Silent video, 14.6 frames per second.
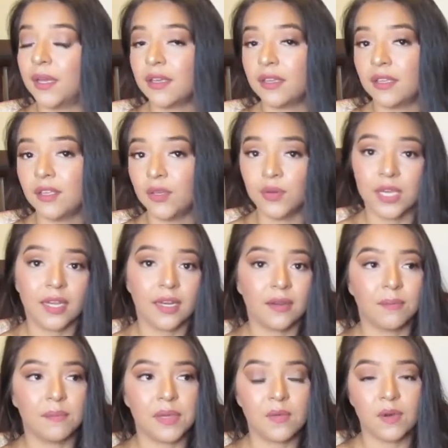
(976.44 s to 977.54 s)
you
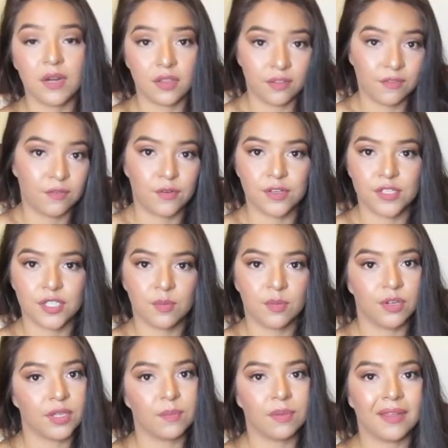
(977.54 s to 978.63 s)
can be one of the first to
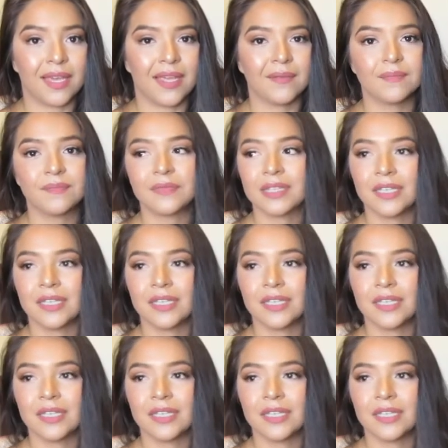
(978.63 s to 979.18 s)
board the plane.